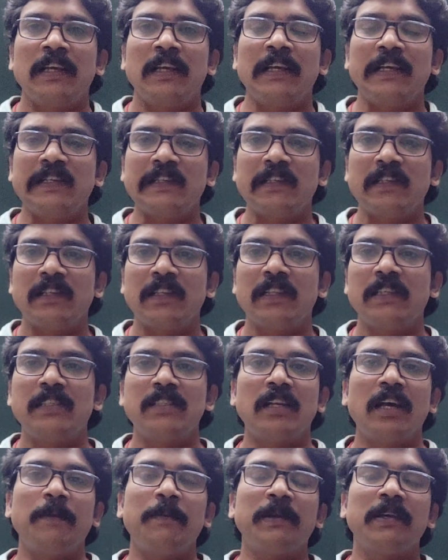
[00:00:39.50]
Yes,
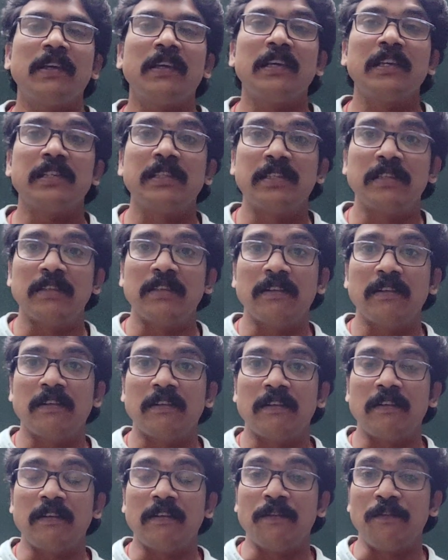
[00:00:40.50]
this topic is
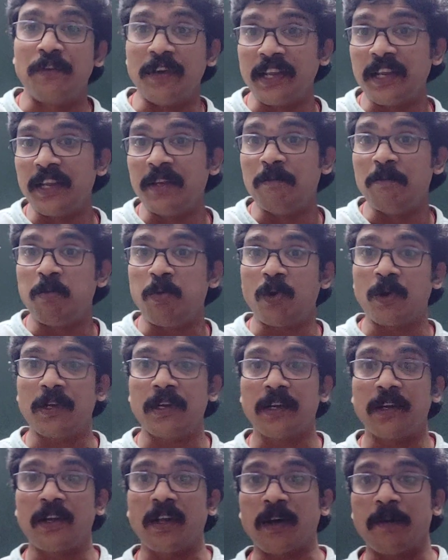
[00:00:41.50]
very
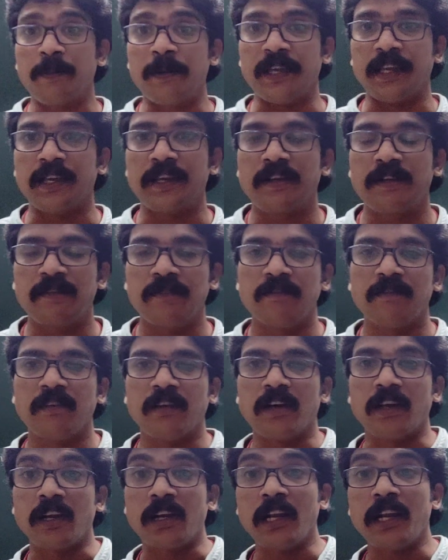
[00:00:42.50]
important topic
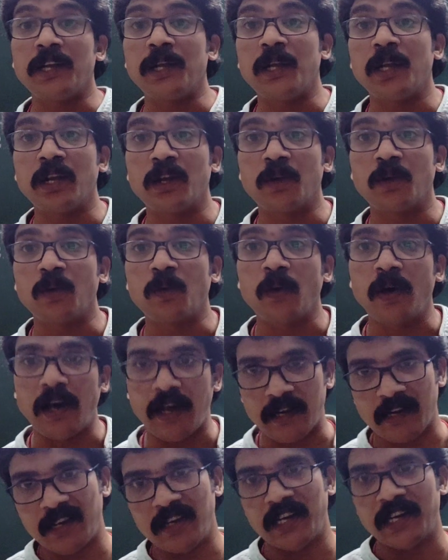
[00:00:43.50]
related to
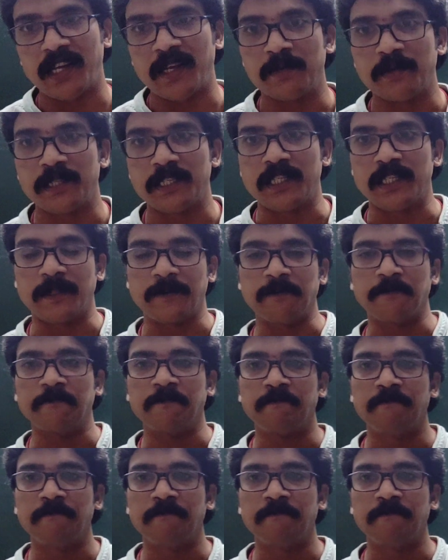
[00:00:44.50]
organic chemistry.